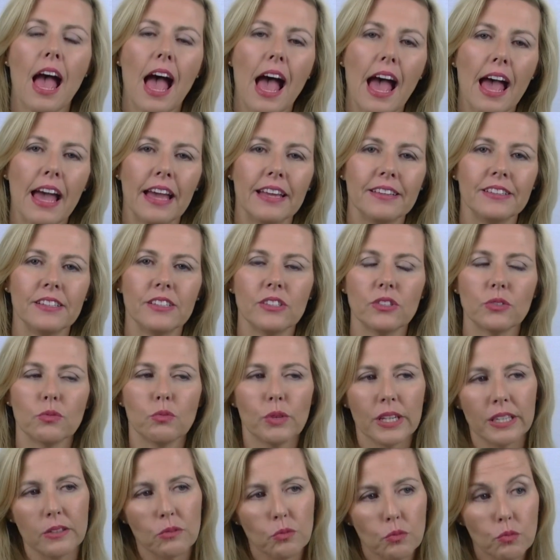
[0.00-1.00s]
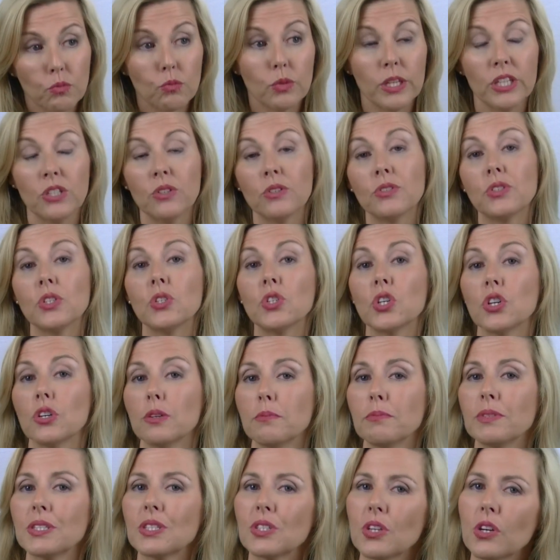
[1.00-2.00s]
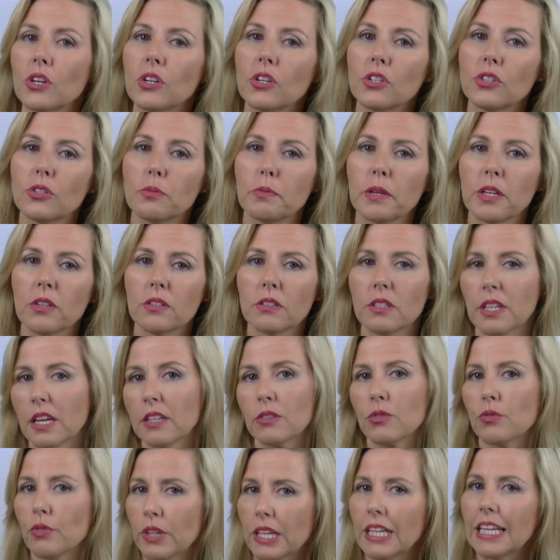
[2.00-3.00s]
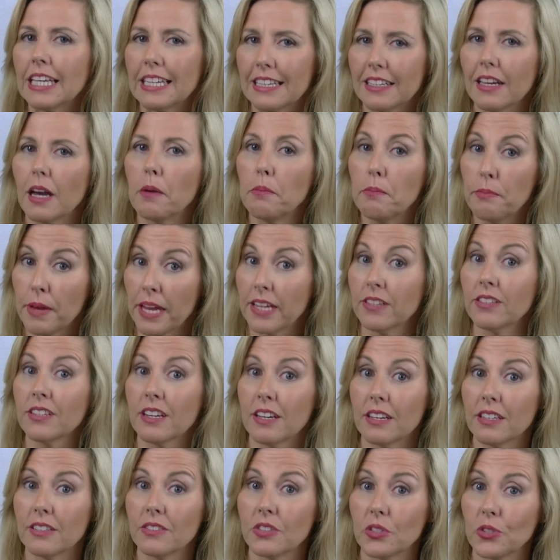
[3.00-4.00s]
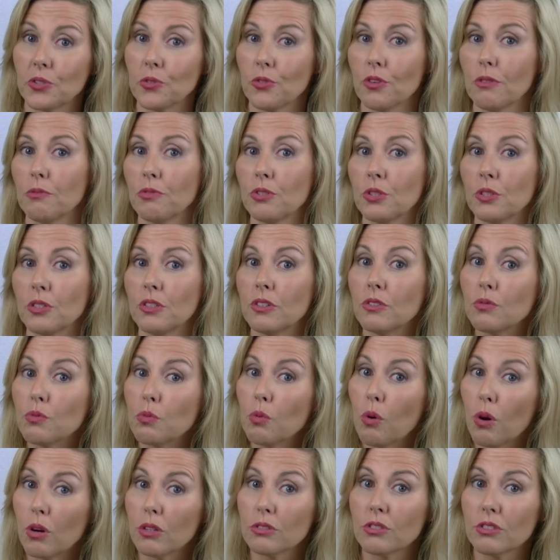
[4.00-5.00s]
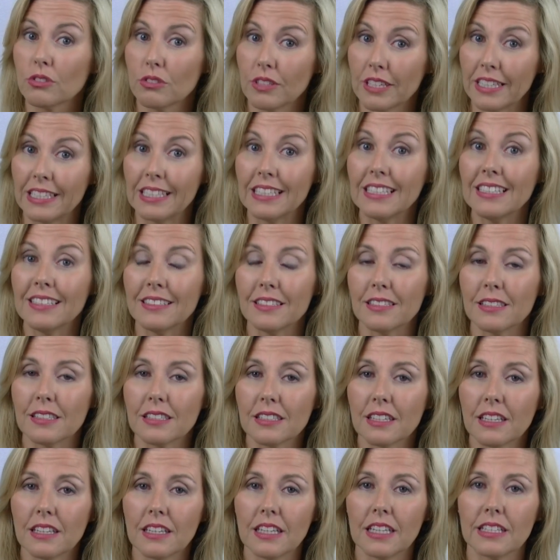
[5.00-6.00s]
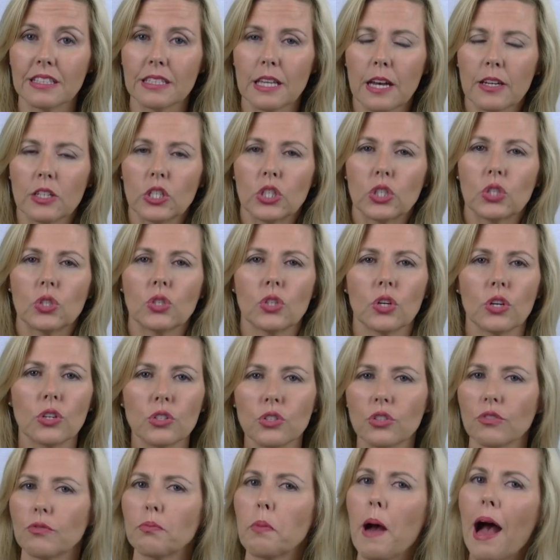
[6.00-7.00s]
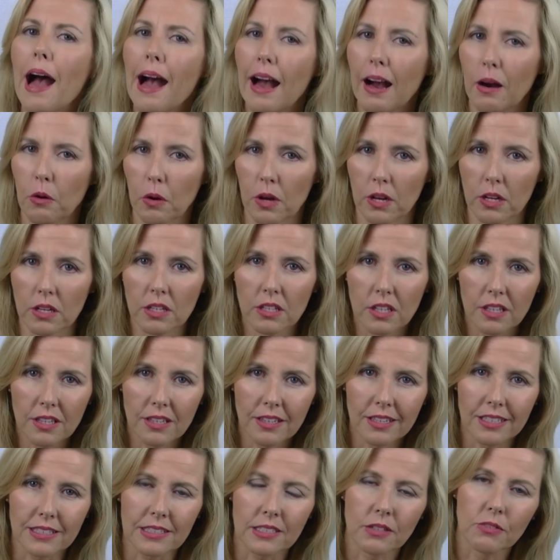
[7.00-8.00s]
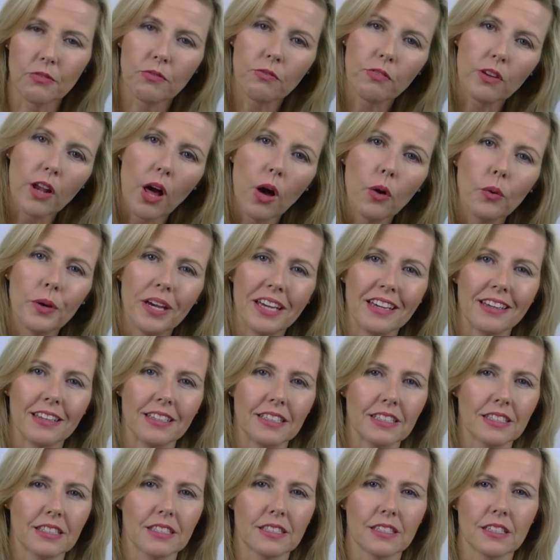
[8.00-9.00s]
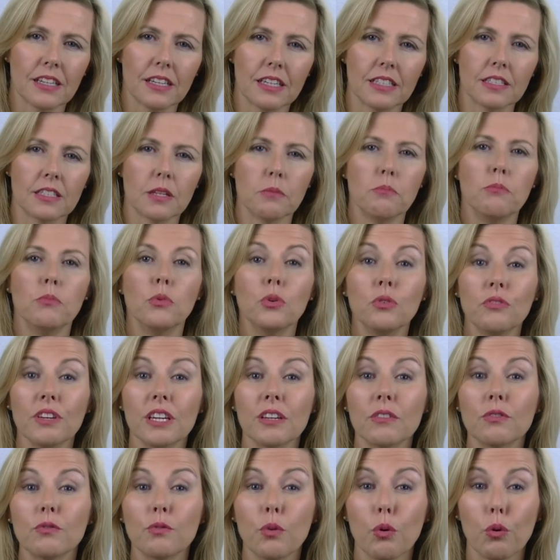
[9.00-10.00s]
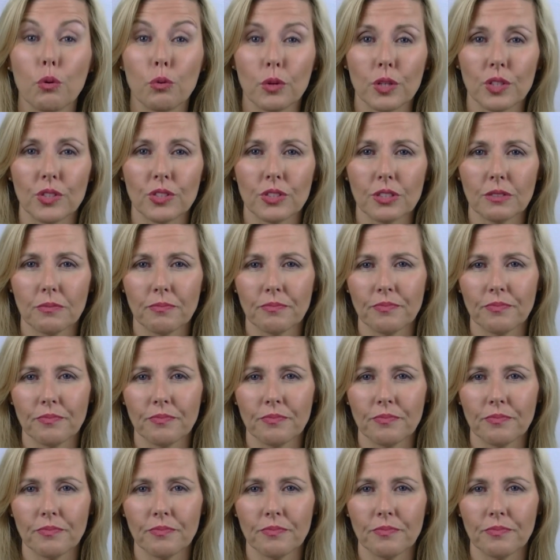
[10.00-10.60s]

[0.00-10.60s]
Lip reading: And we use the term surge because that's really a better description of what it is. It's like a surge of power. It's a flowing, it's a moving forward.